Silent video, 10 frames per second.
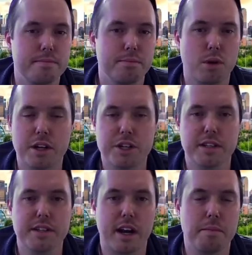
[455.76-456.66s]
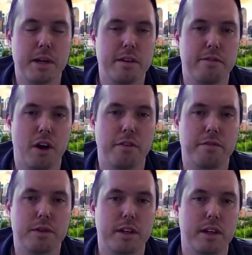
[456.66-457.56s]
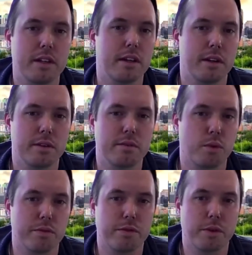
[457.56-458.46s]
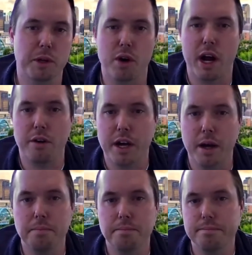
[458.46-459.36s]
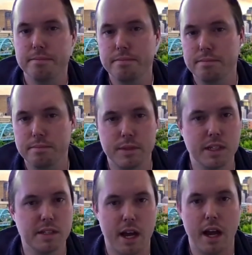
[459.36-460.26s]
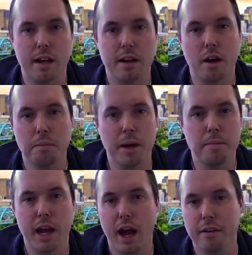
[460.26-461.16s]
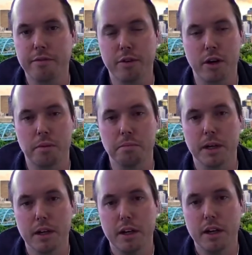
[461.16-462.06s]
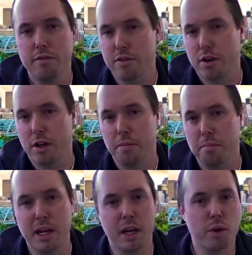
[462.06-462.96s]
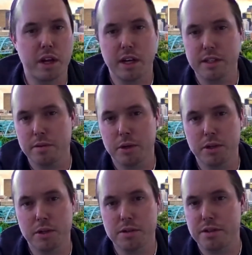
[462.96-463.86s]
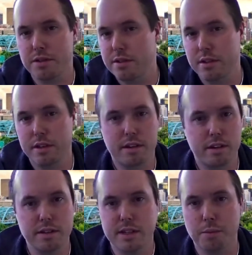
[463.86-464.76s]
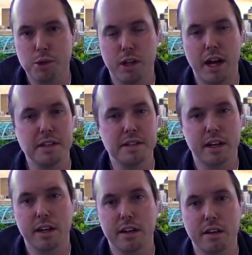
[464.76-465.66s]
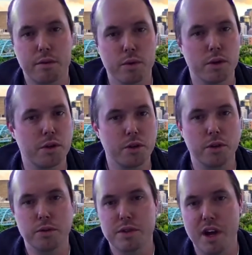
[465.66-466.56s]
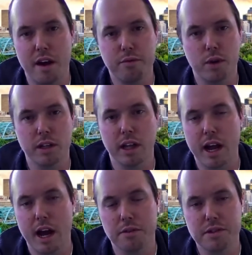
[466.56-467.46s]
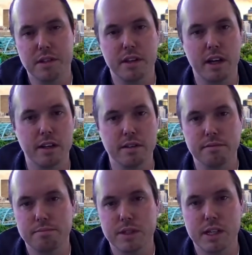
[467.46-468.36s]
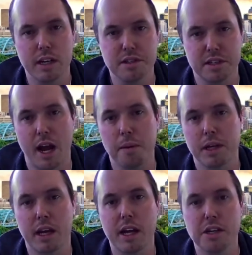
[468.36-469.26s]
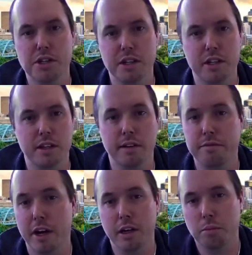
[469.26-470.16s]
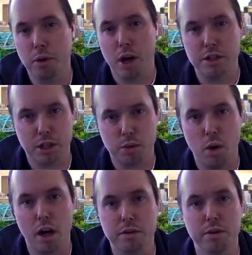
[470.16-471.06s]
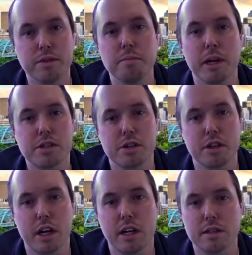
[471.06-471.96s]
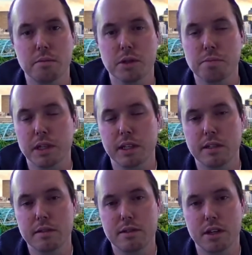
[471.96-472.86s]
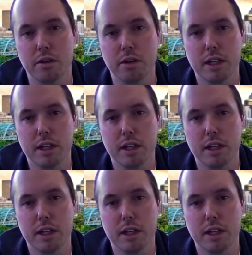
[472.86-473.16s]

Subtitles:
projects that I've been involved in that were from the ground up design on my behalf, from meeting with customers, conceptualizing it through software layouts, and then sales and application, and then final project walkthrough to make sure the customer's pleased. So